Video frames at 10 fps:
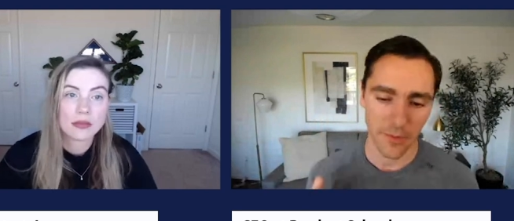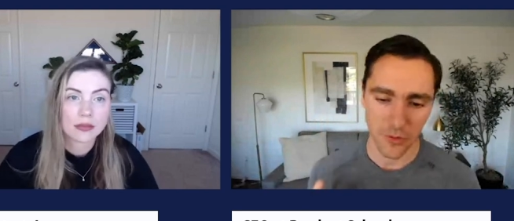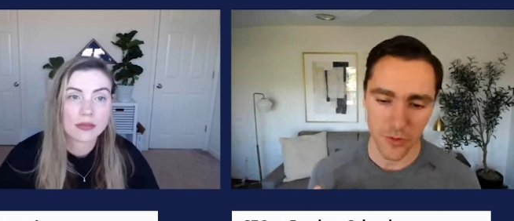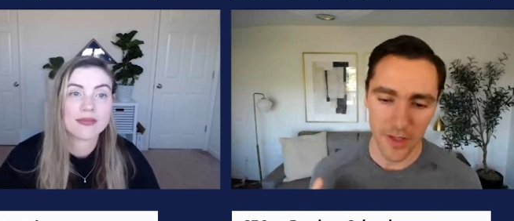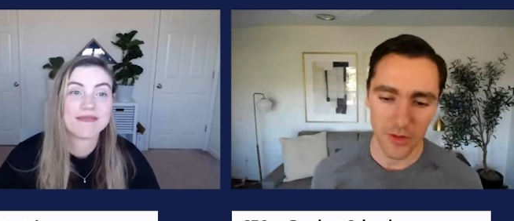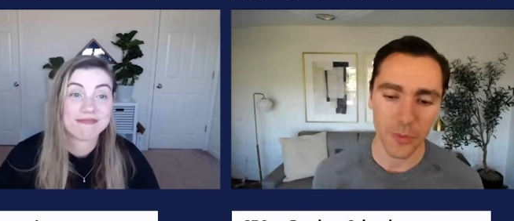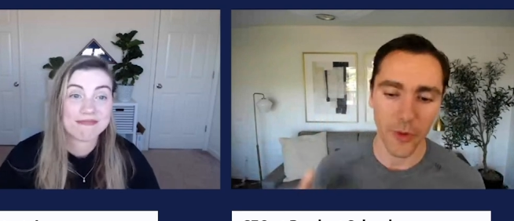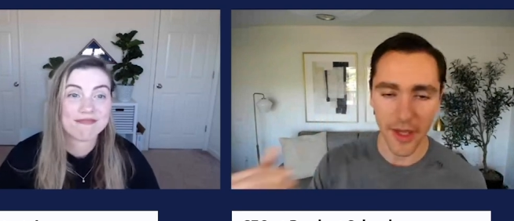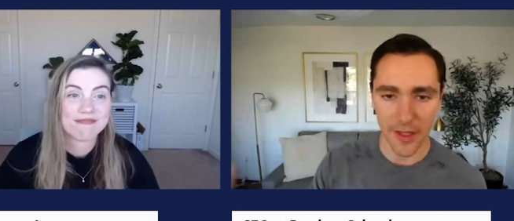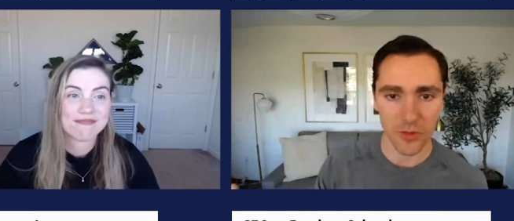Speaker 1: trying to
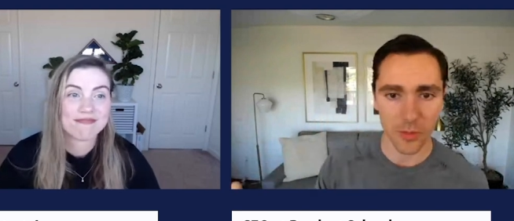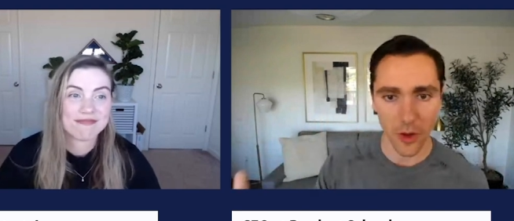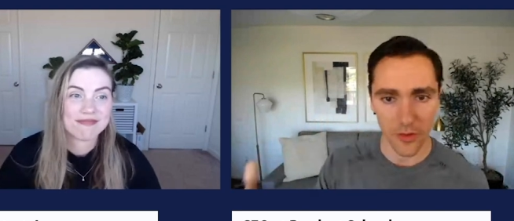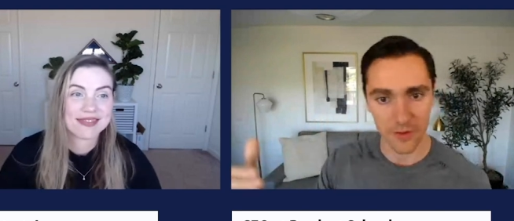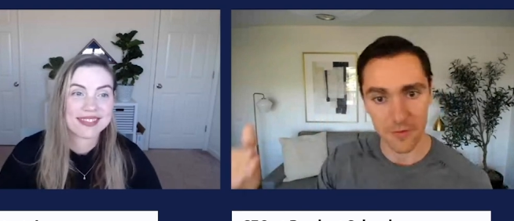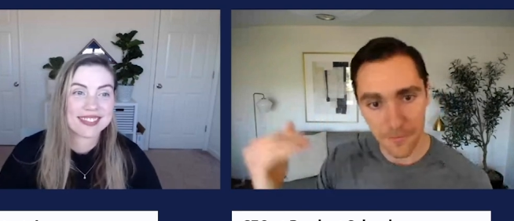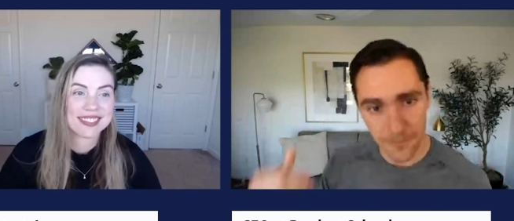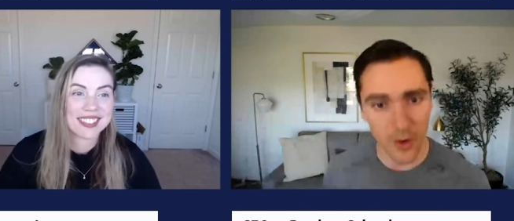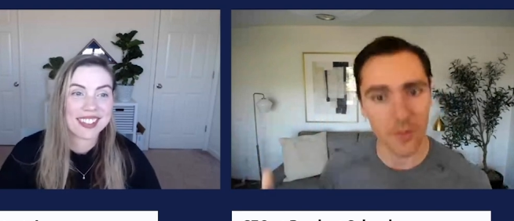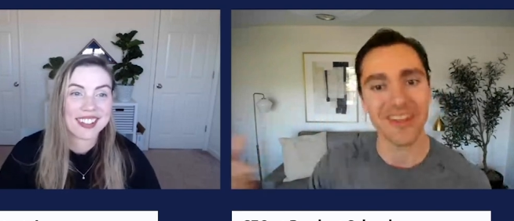break into product
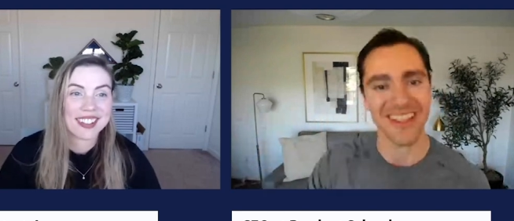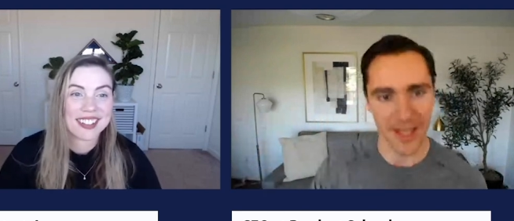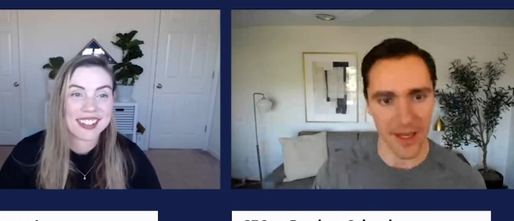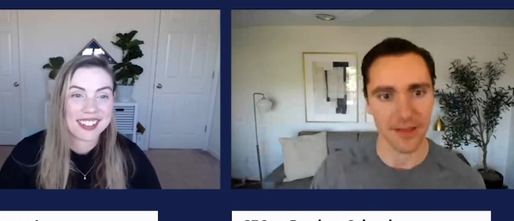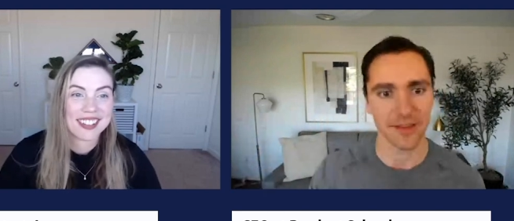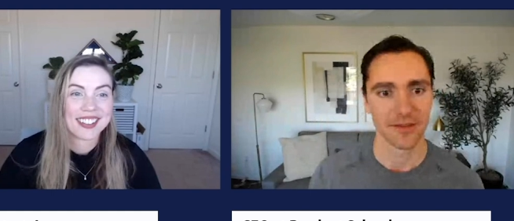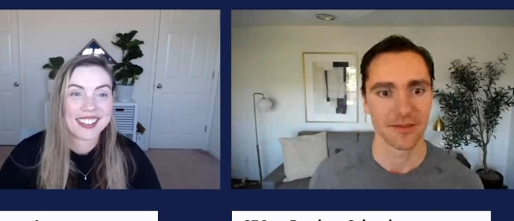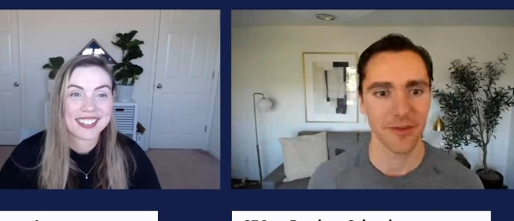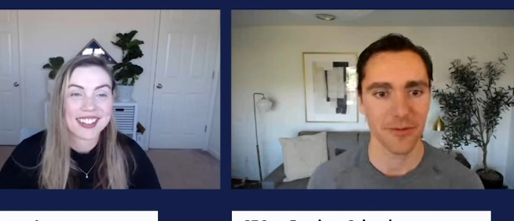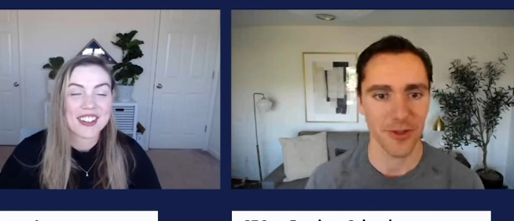from
Speaker 2: design,
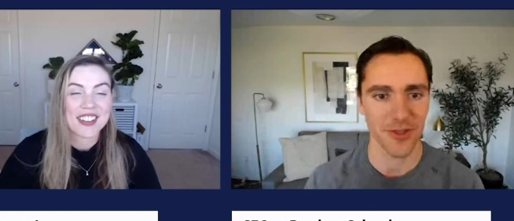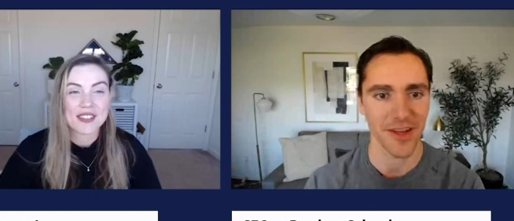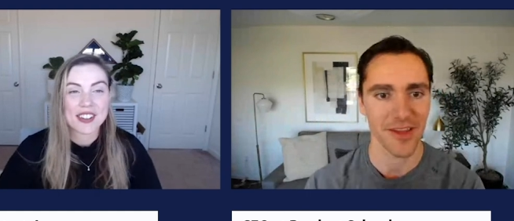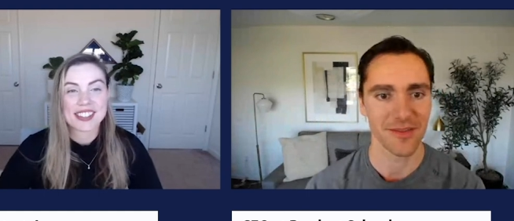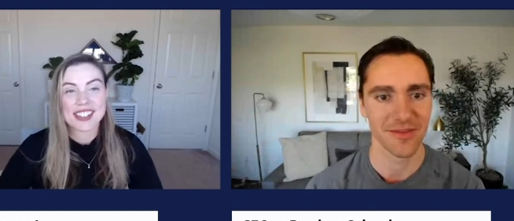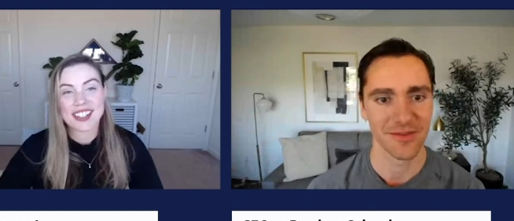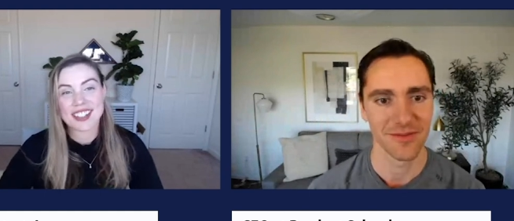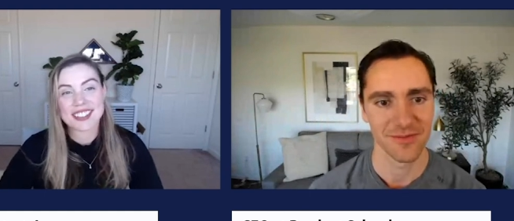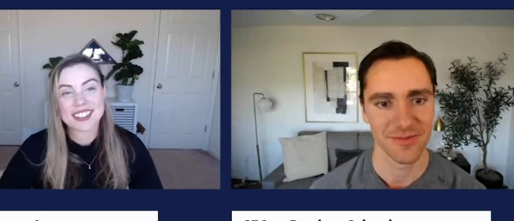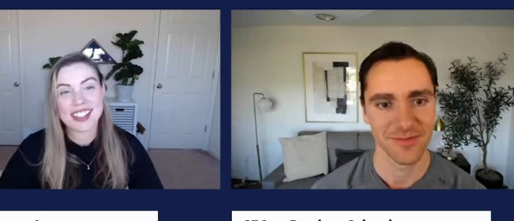unfortunately.
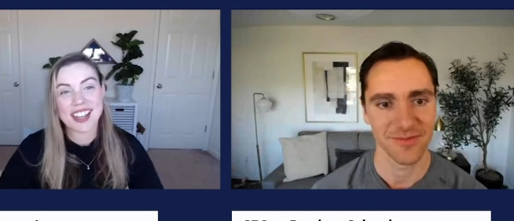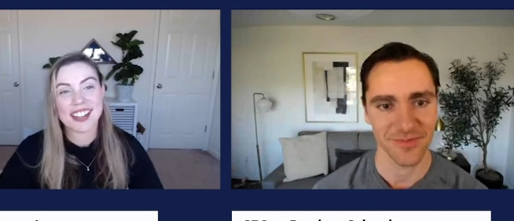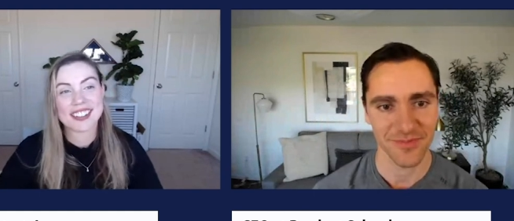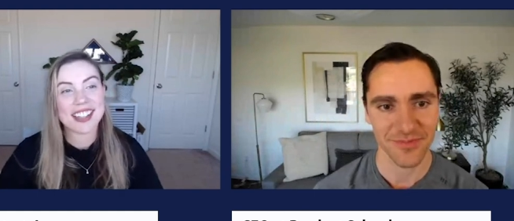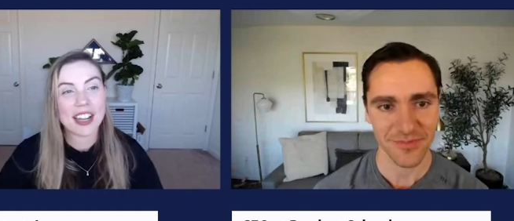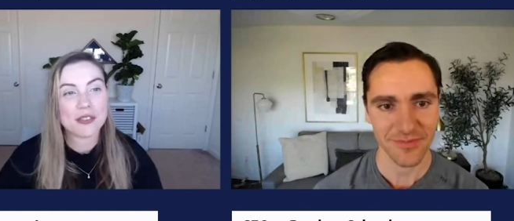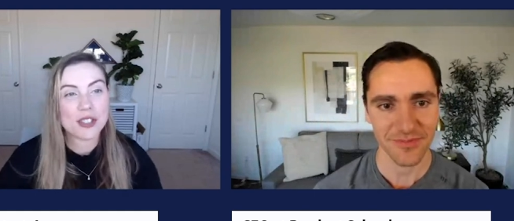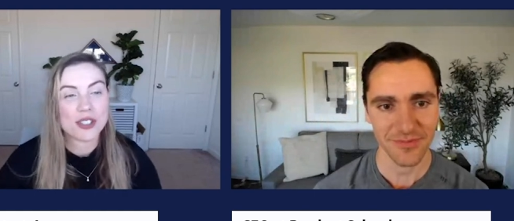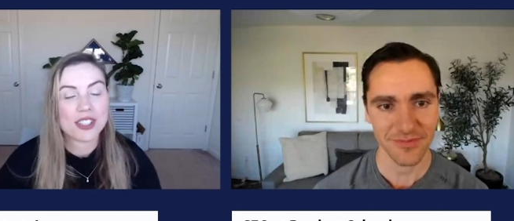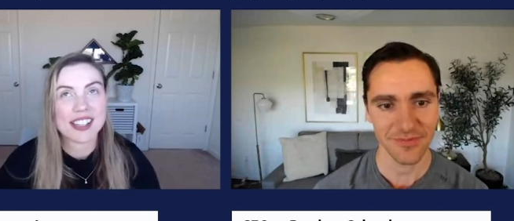Oh, yeah, I
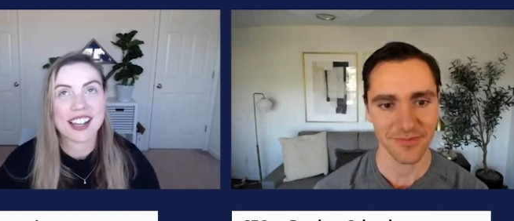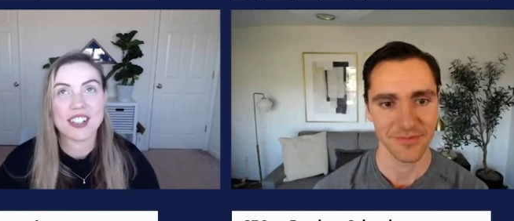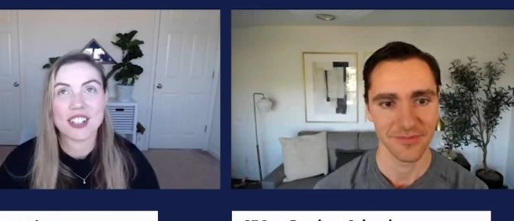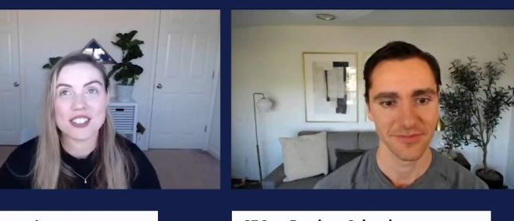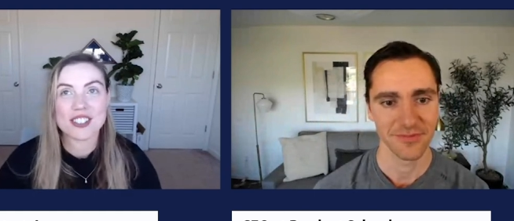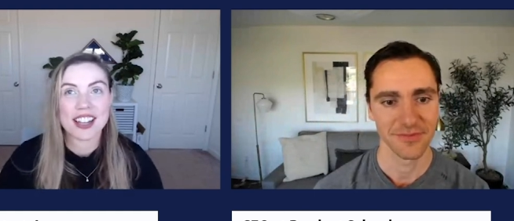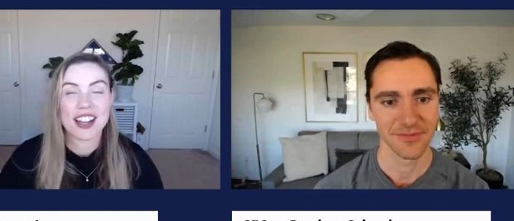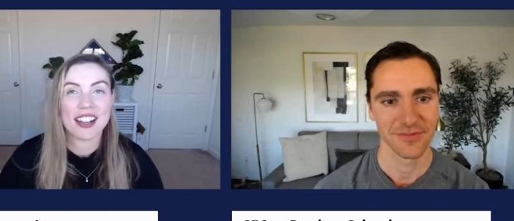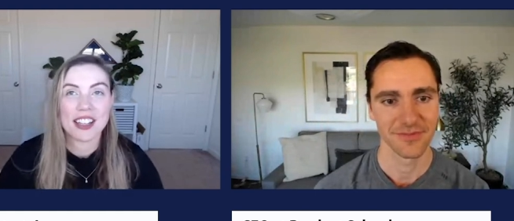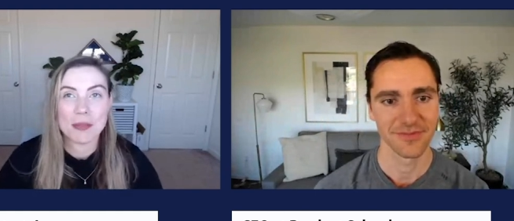have two designers
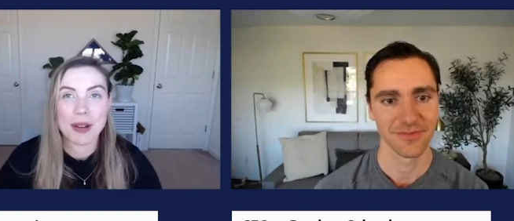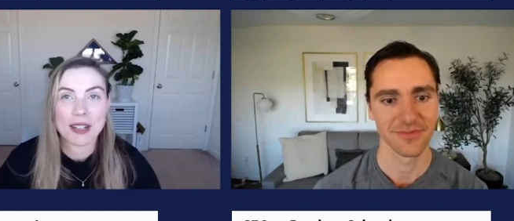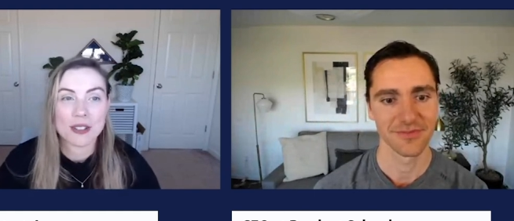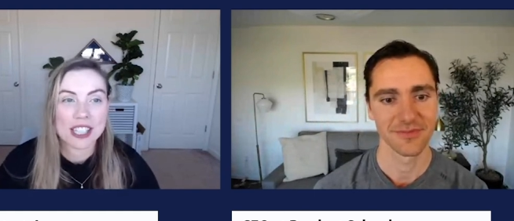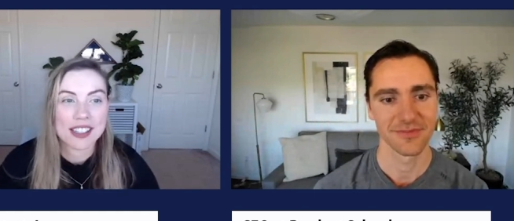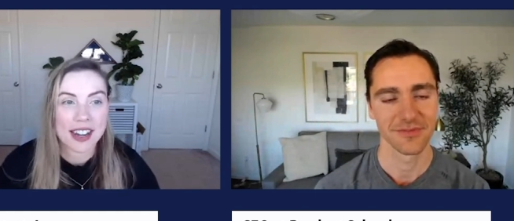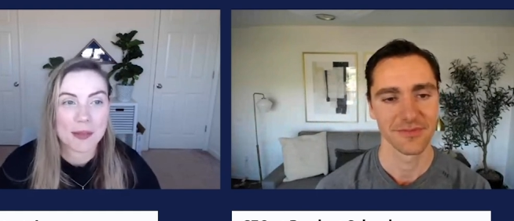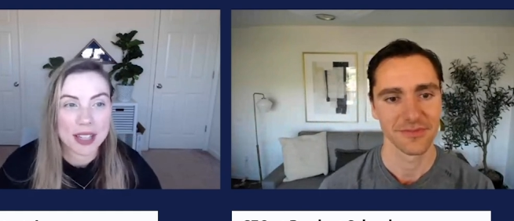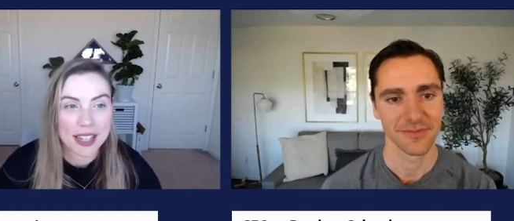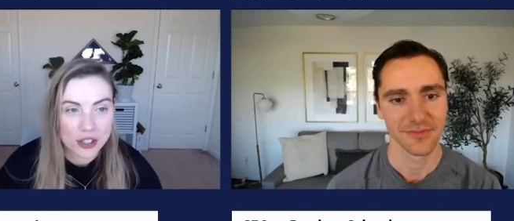uh, in my org that
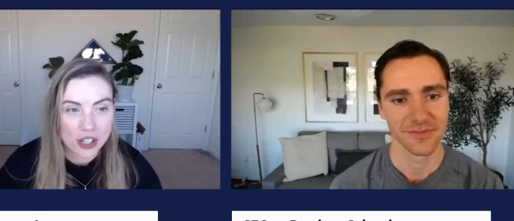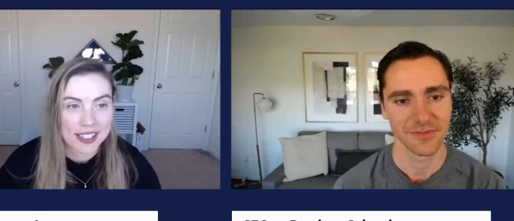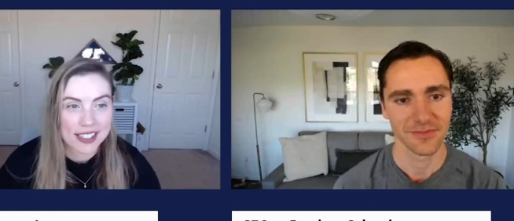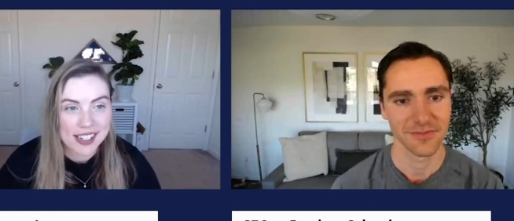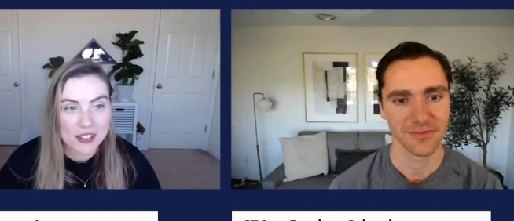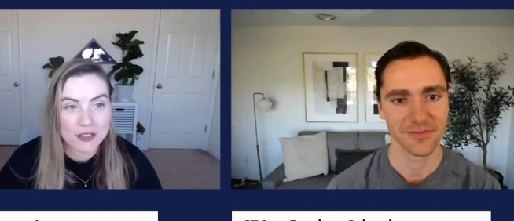I'm like trying to